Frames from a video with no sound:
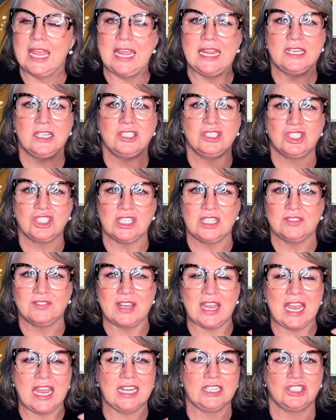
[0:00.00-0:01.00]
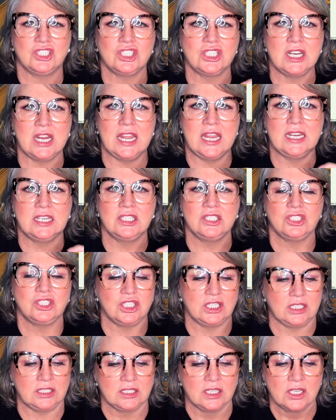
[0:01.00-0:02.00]
energy of action
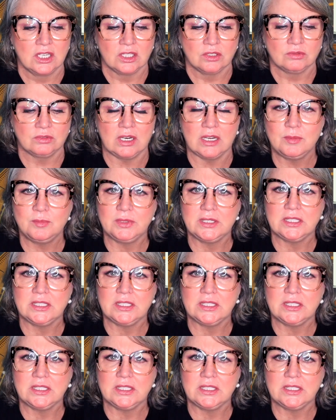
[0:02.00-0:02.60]
energy, right?